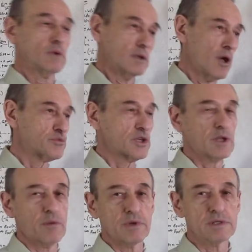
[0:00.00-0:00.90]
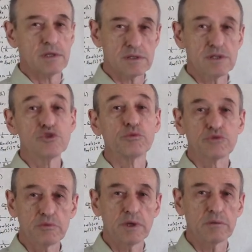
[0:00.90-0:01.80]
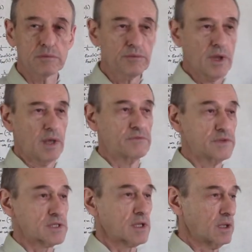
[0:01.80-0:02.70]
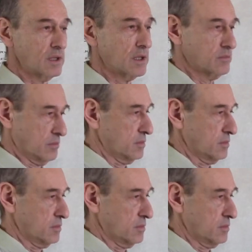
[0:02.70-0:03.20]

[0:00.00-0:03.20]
Well, object obviously is assumed to be a physically